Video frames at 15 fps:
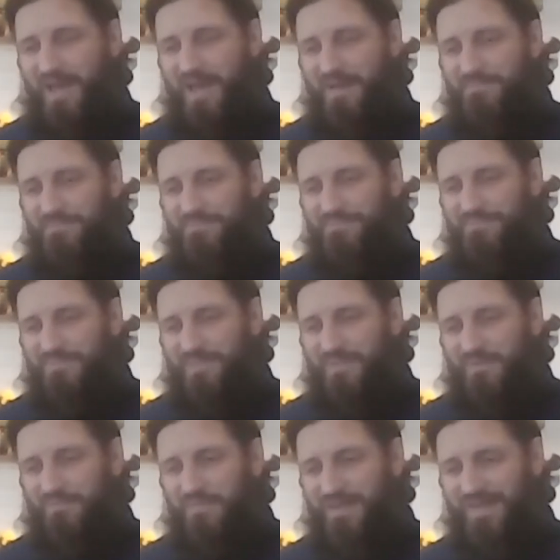Um,
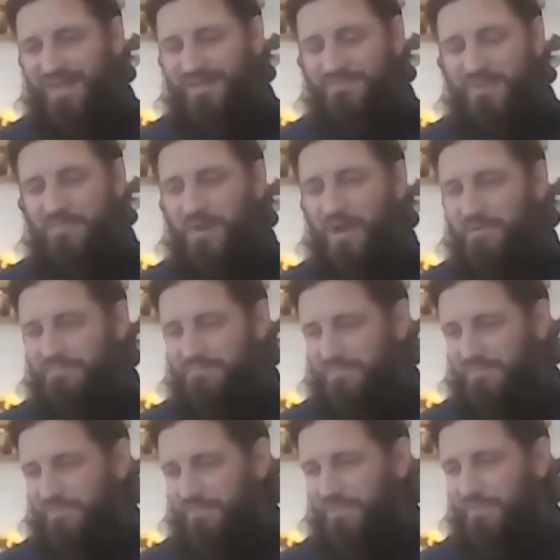but yeah, my, my
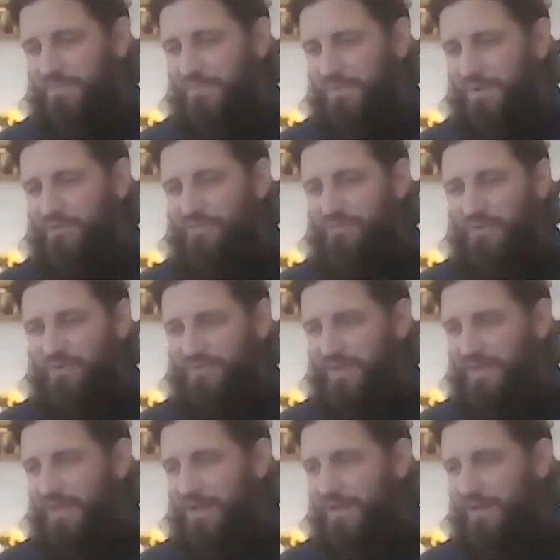we used to always
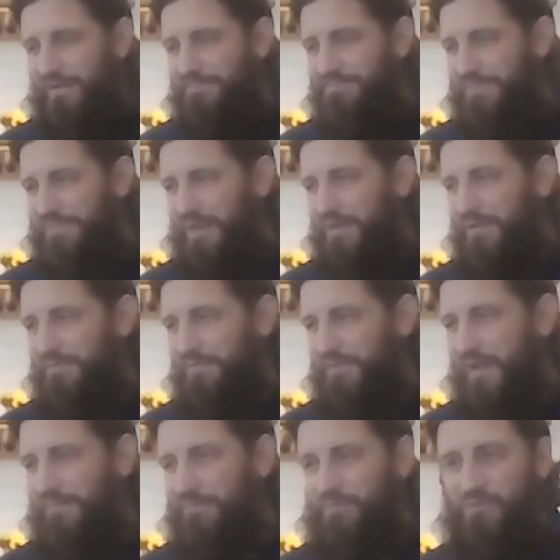say uh,
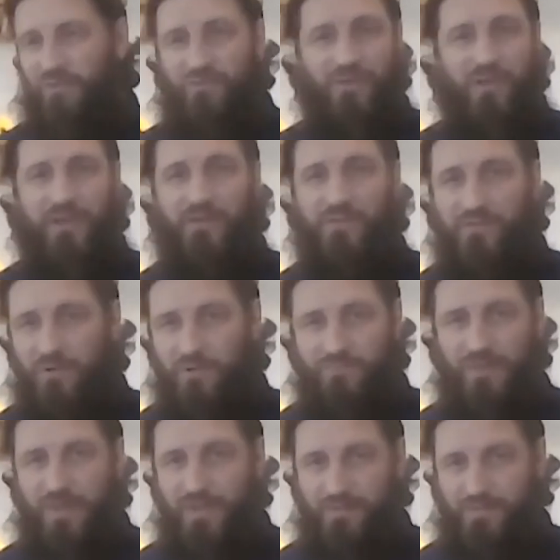a lot of blue are like a
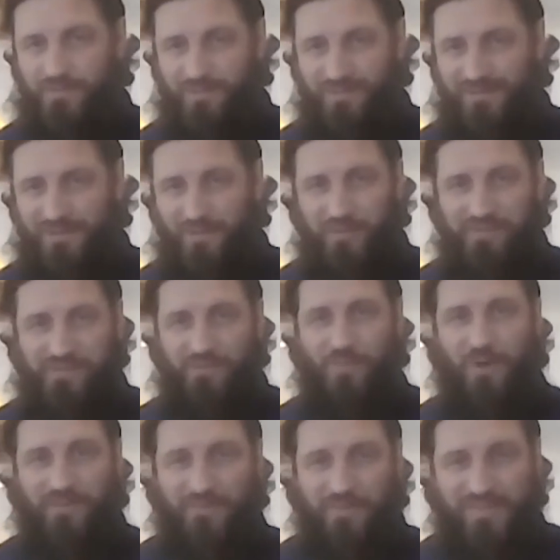snowflake. You only
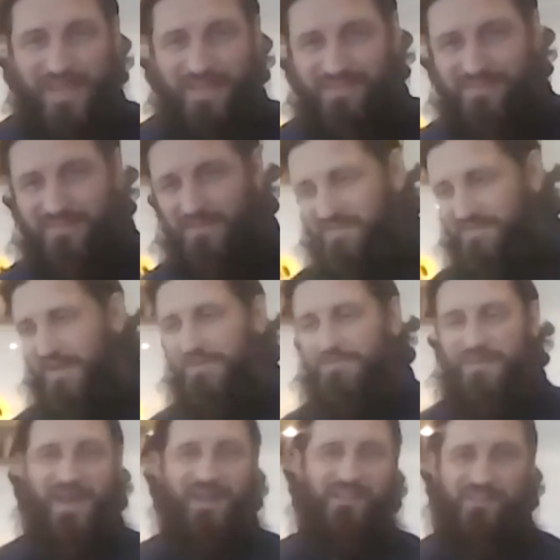see one of them that's set
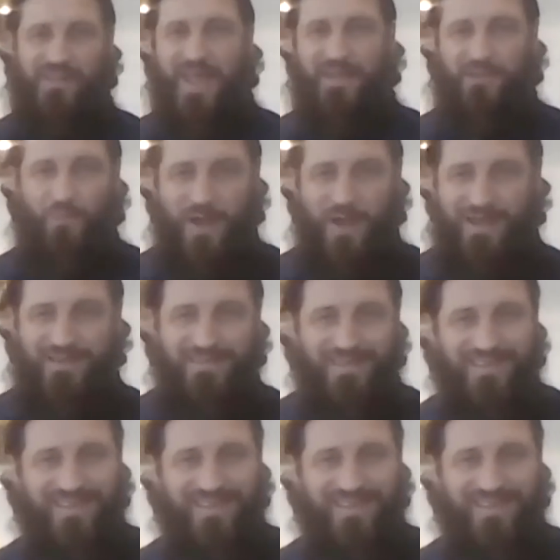up that exact way.